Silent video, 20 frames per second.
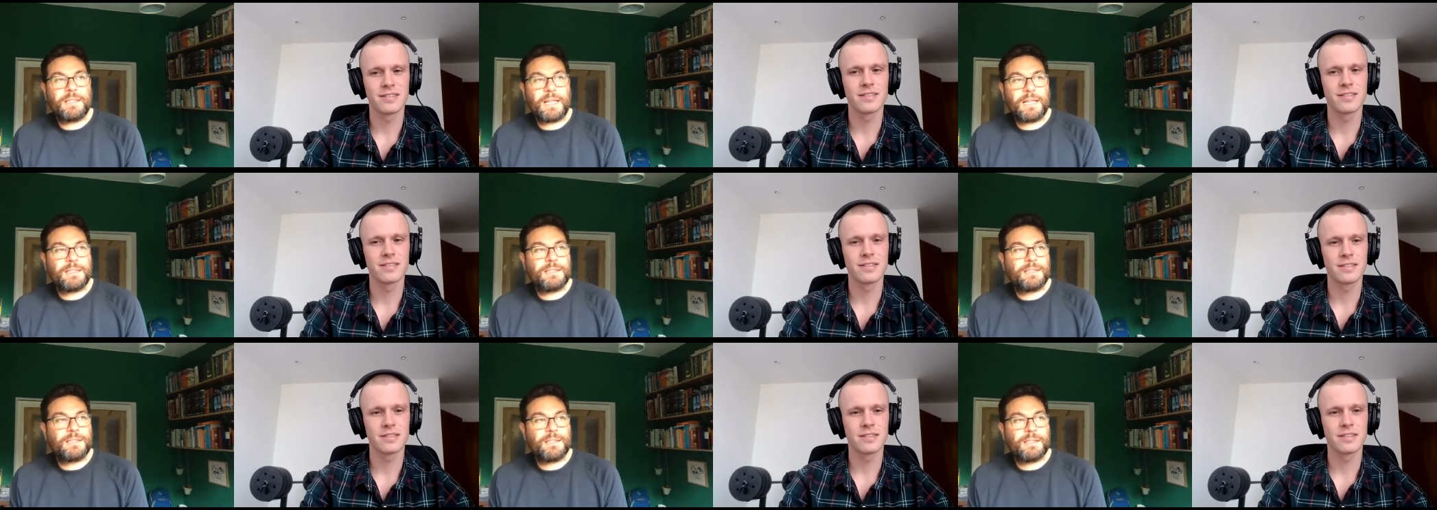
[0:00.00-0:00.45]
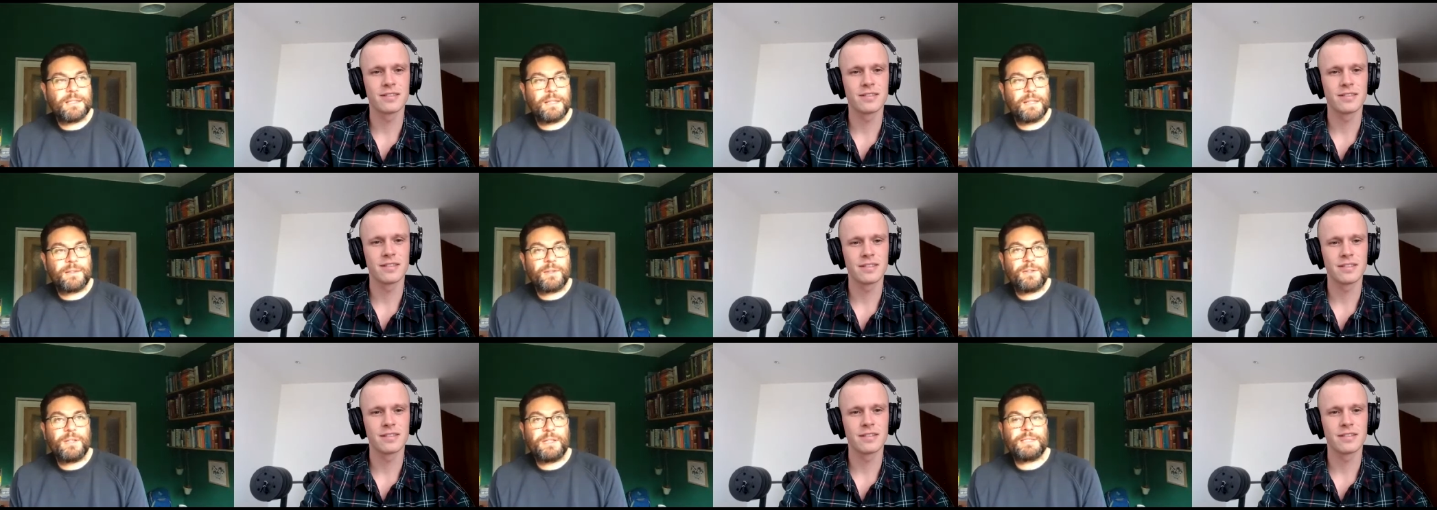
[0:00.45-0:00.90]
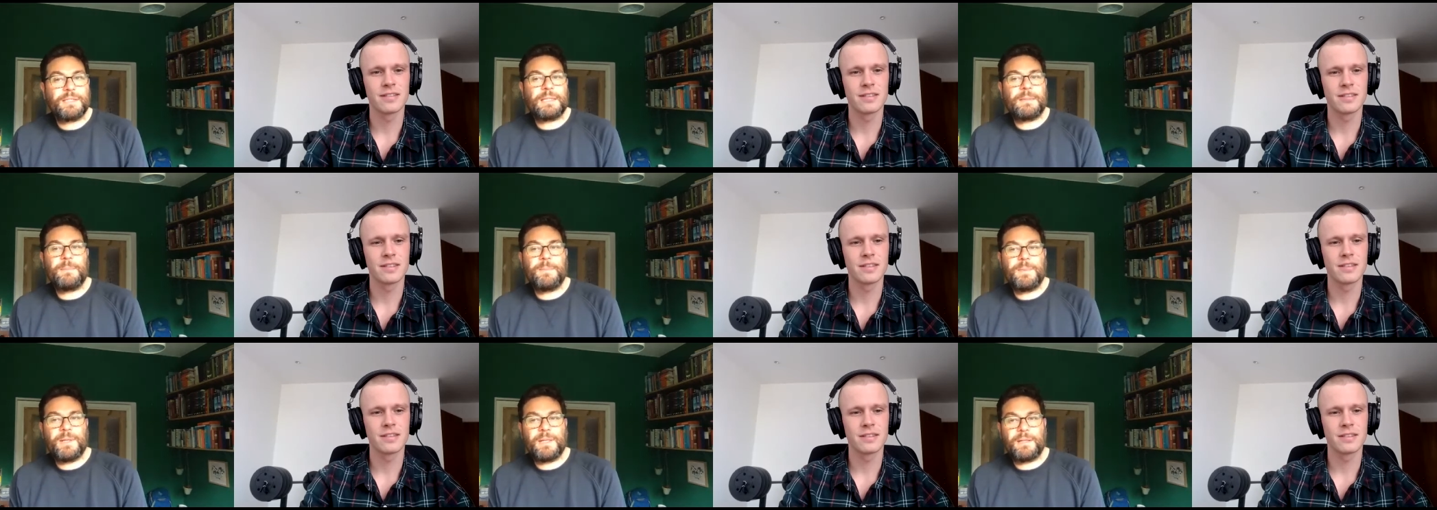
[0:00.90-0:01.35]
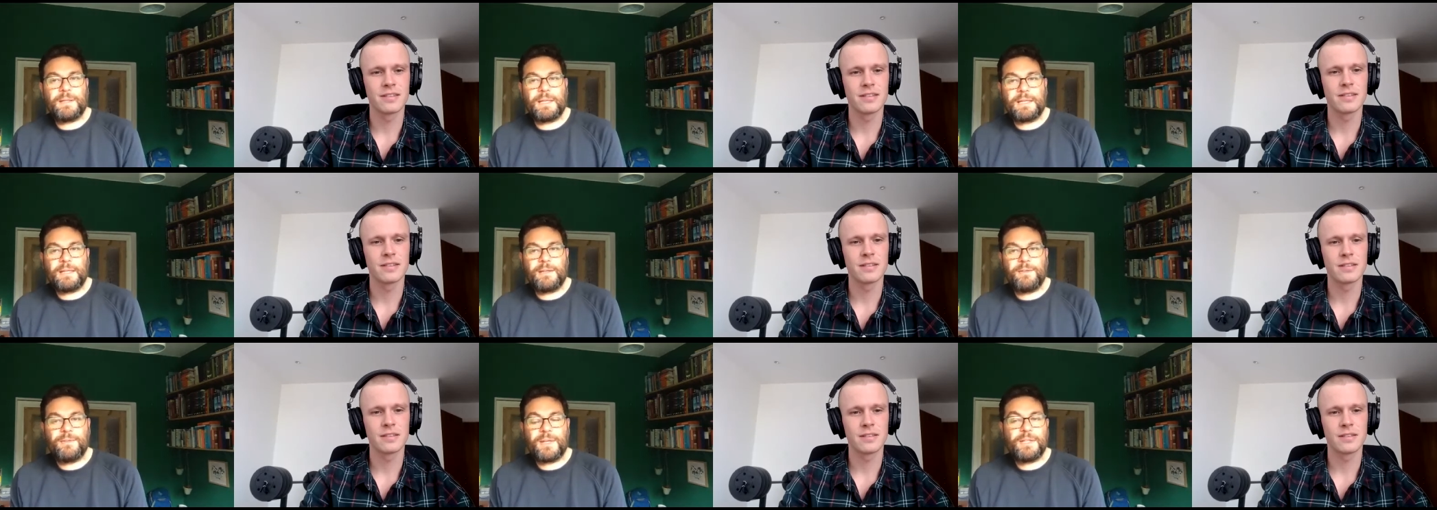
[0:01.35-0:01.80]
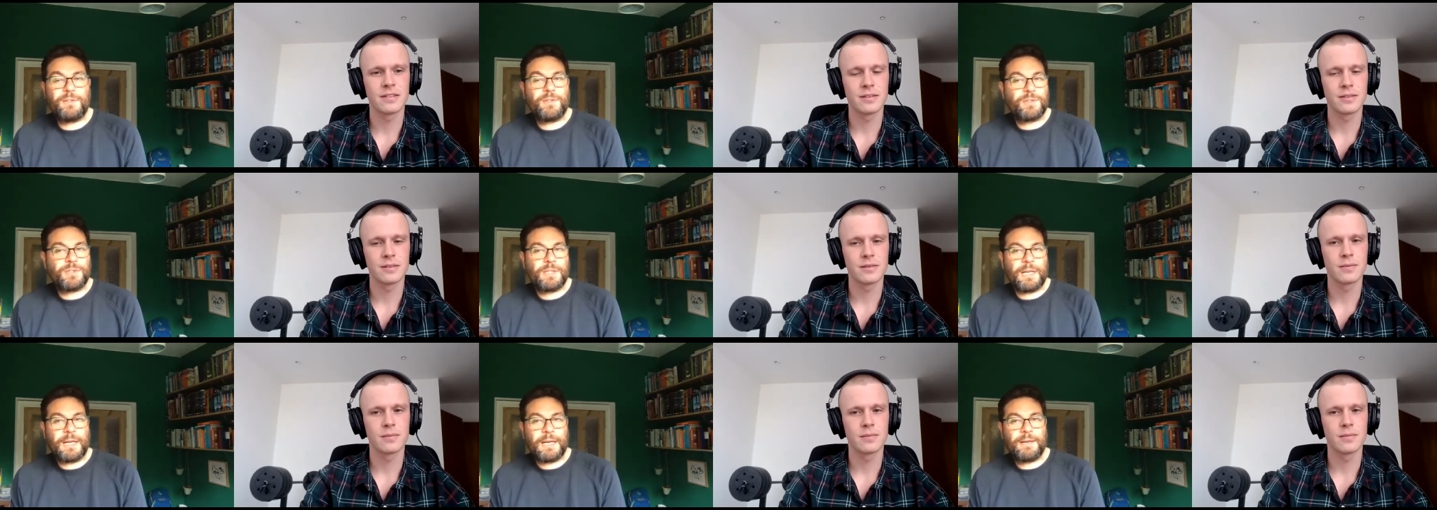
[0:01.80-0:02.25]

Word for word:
Speaker 1: that's a good example, I think, of it doesn't